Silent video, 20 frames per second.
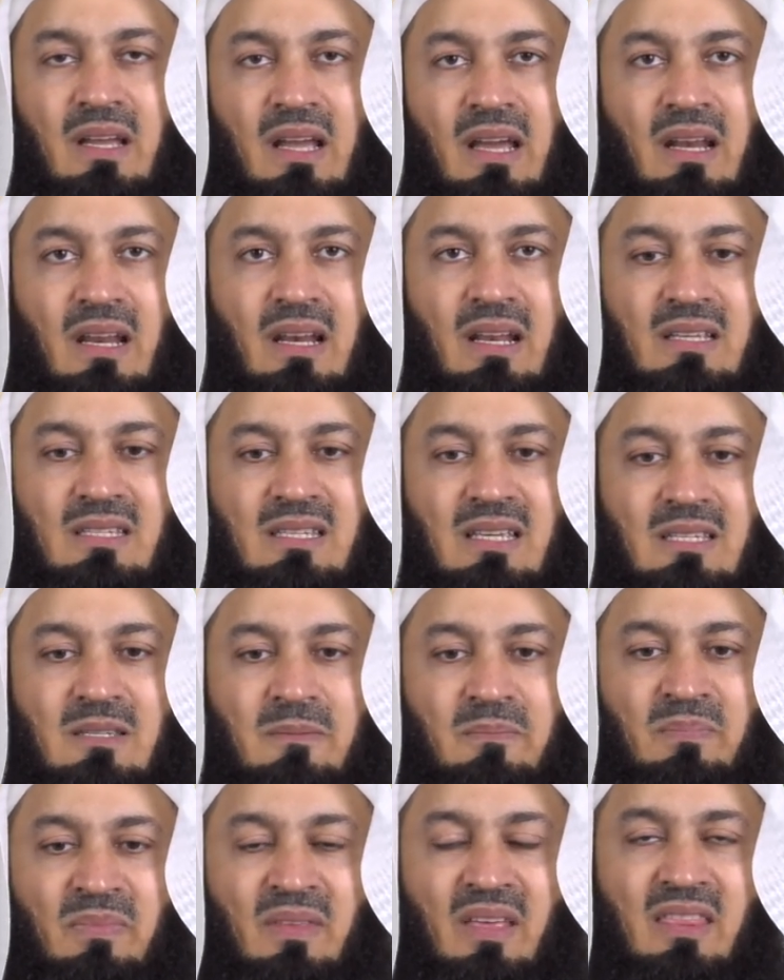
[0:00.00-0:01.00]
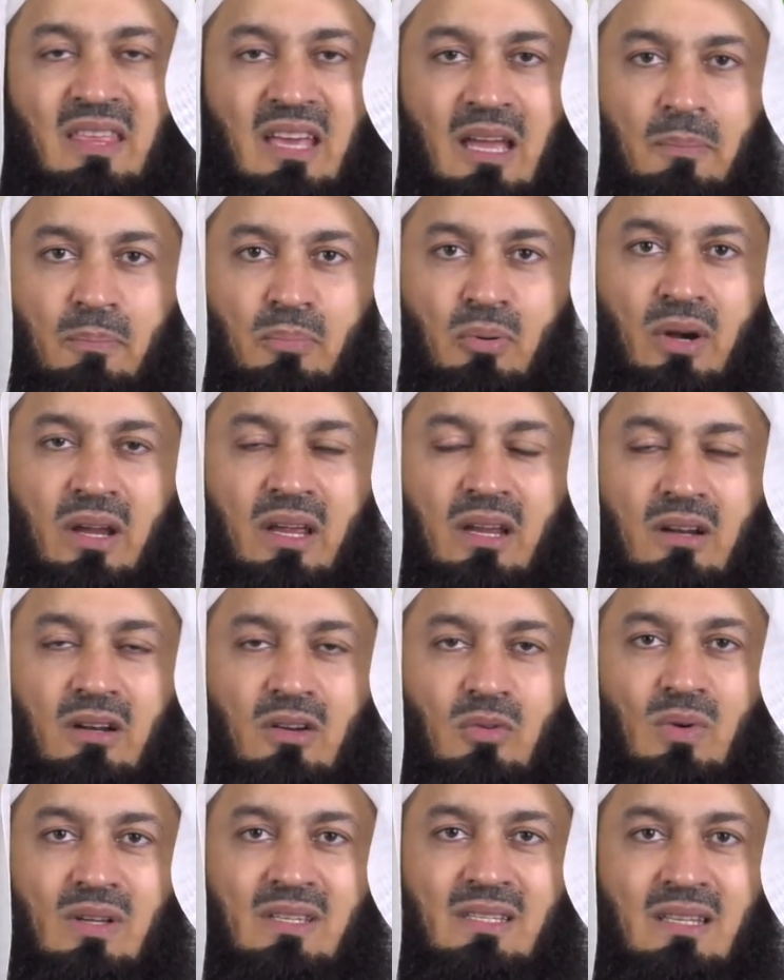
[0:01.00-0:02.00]
and Allah says their prayer
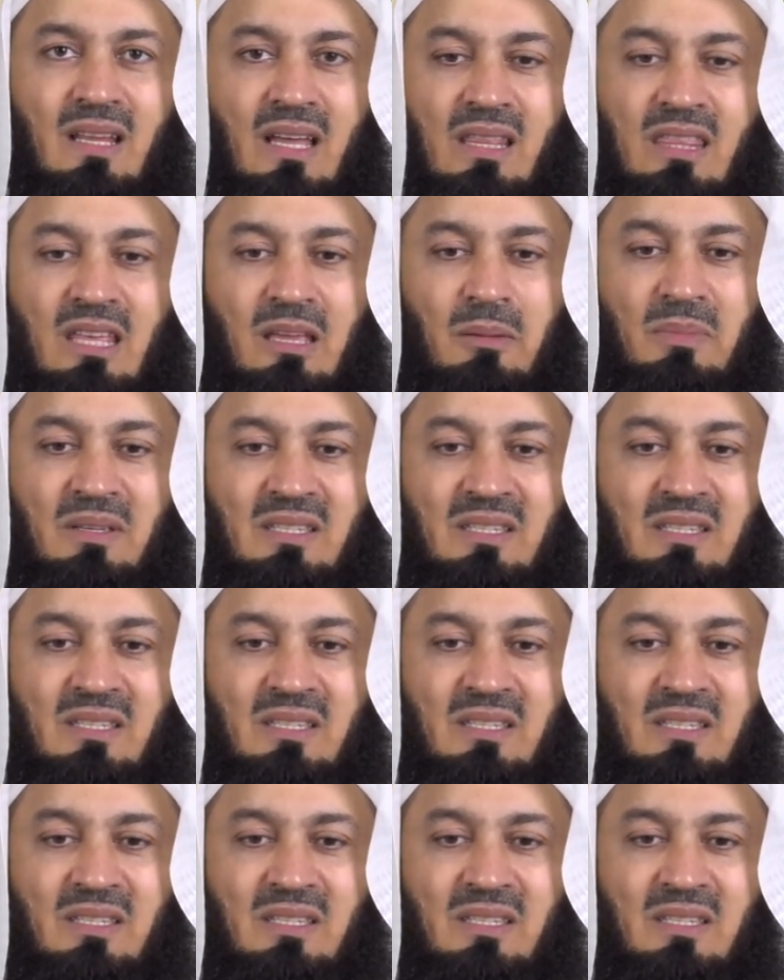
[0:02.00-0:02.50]
was nothing